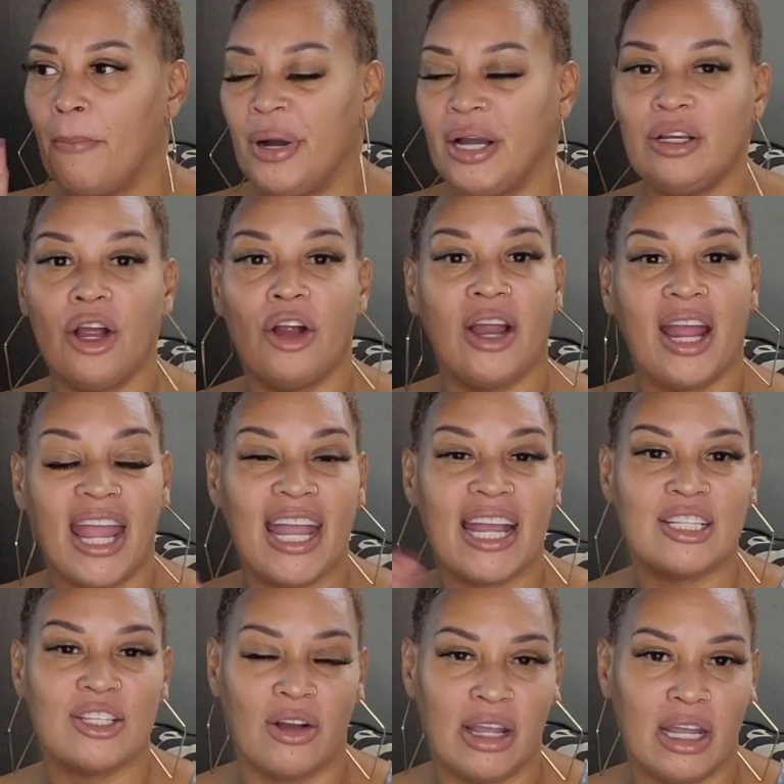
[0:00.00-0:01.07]
putting her
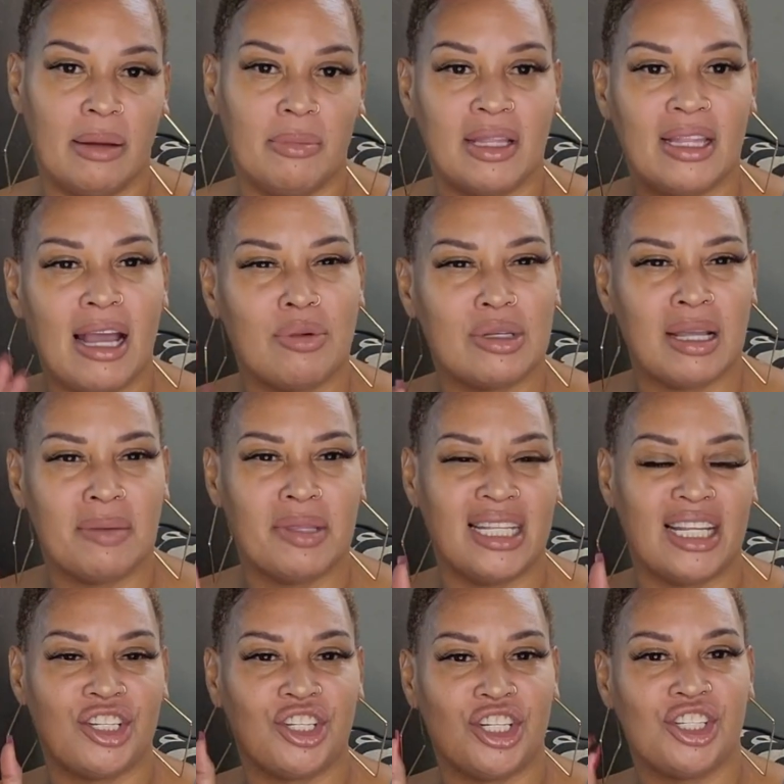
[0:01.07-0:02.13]
hands on him, that that was something
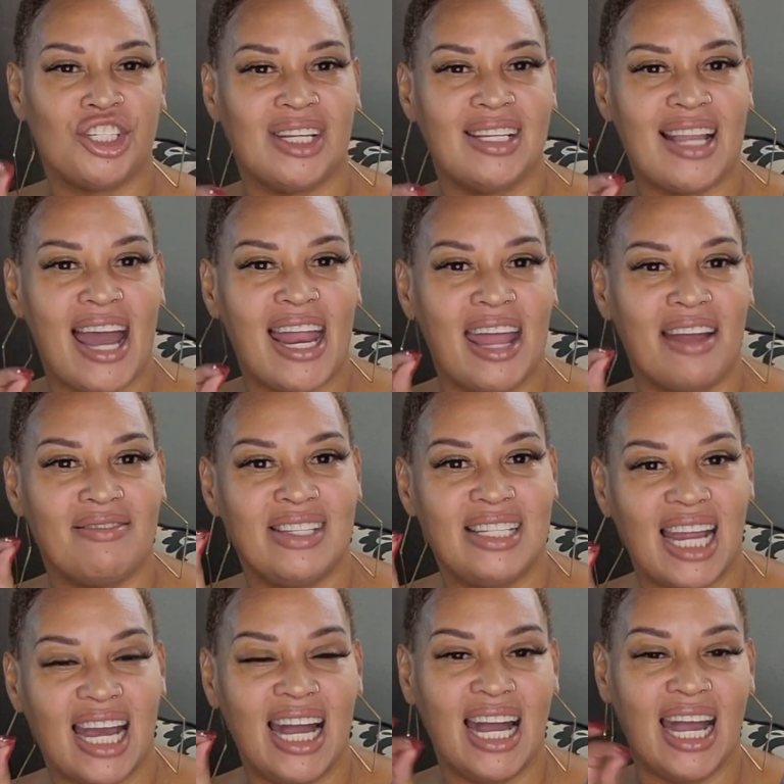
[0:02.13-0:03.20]
that she should not have
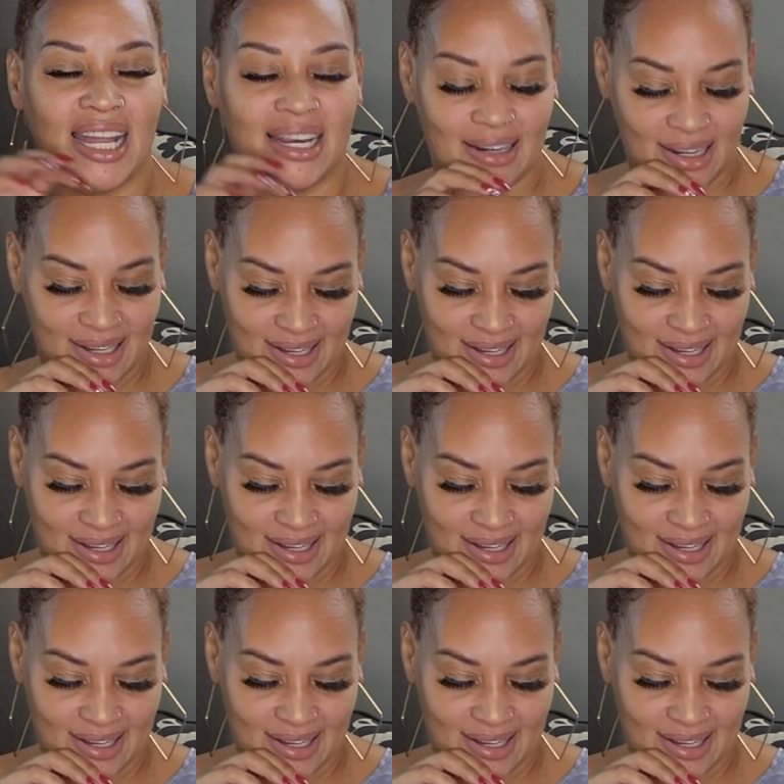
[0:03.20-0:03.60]
done.